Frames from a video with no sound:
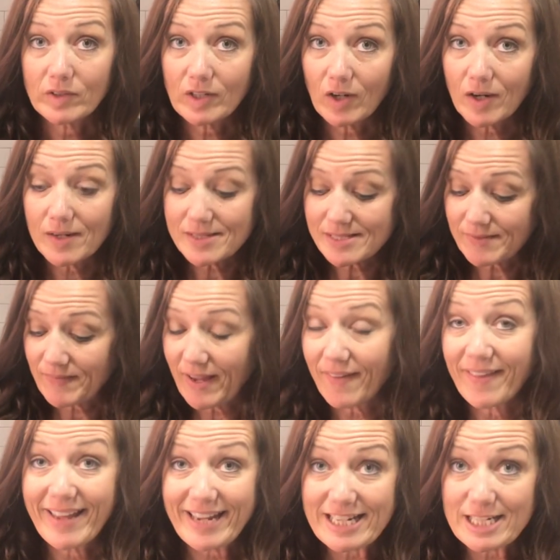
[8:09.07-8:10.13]
regardless of how
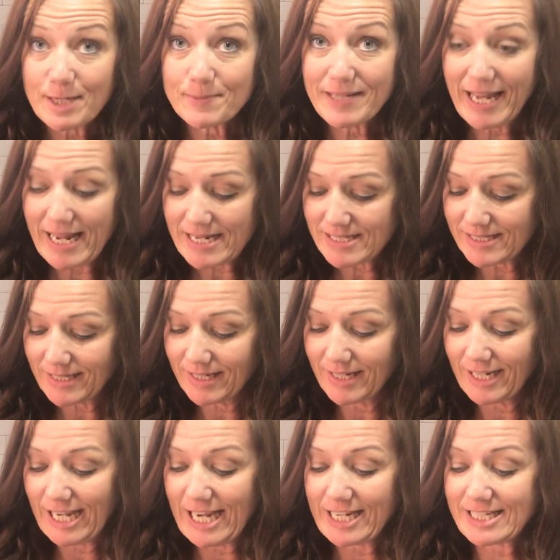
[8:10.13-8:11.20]
they end up
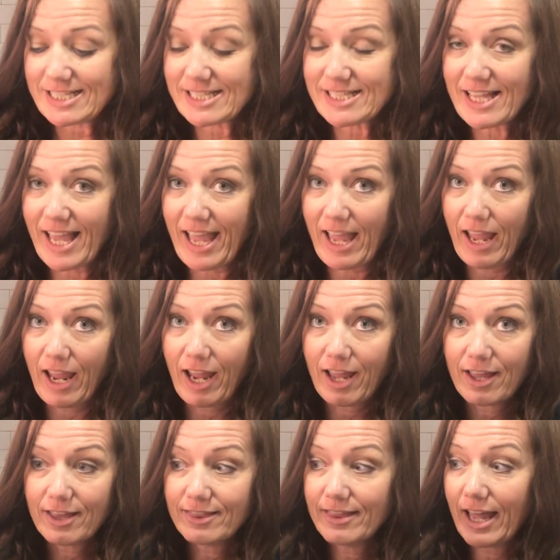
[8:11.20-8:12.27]
tasting, I can
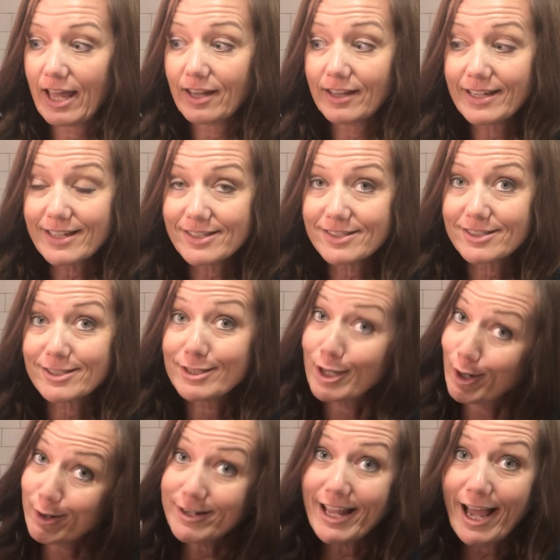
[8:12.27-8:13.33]
say they at least
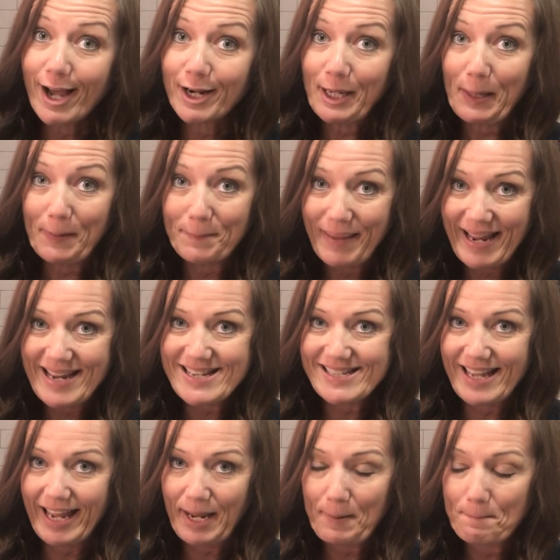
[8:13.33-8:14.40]
turned out
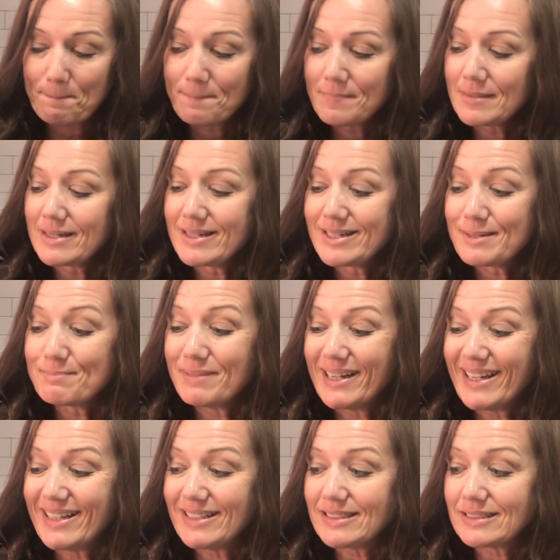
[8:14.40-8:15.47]
amazing.
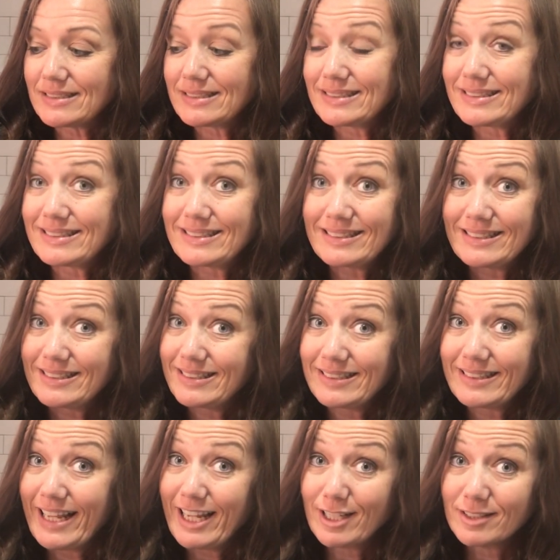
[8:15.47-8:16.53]
But
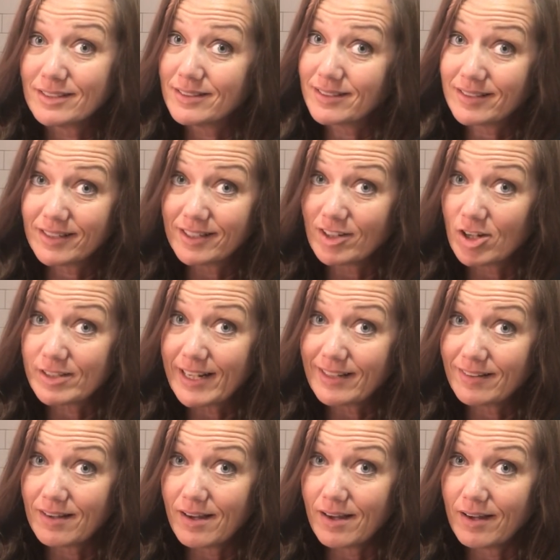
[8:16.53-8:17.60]
they can look good all day
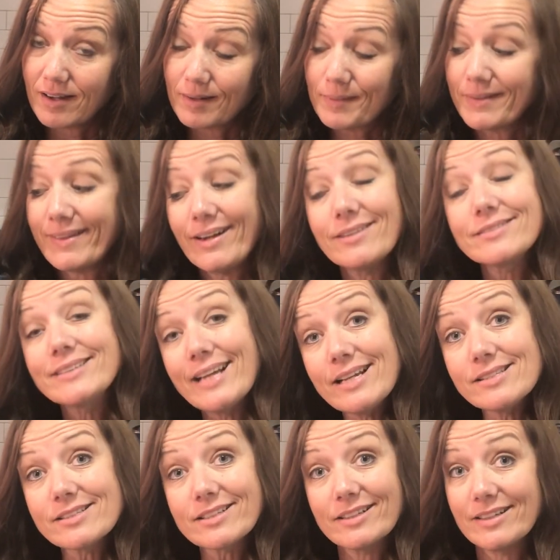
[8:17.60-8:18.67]
long, but if they don't
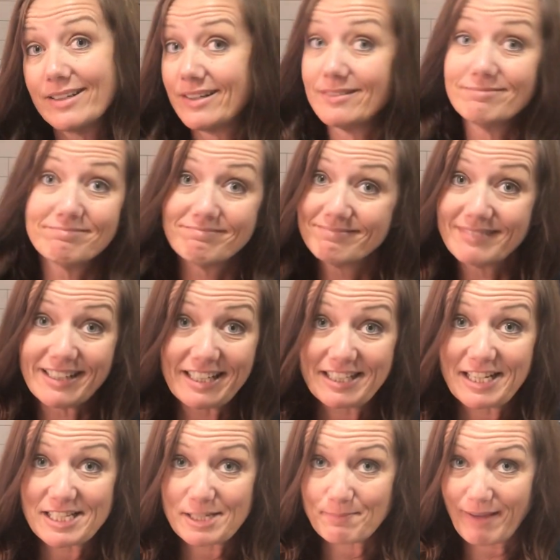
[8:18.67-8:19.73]
taste good, then it
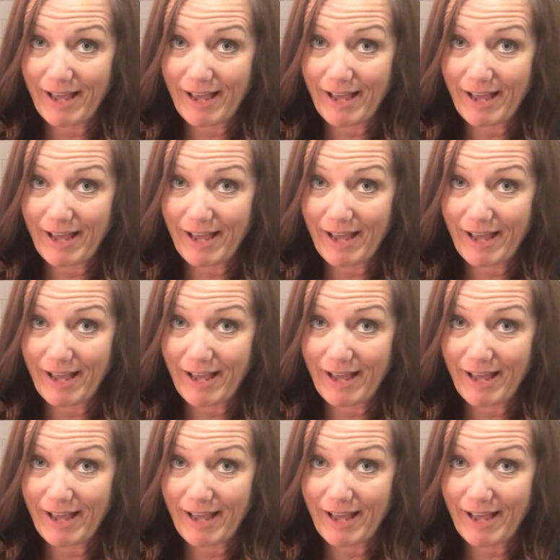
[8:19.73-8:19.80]
doesn't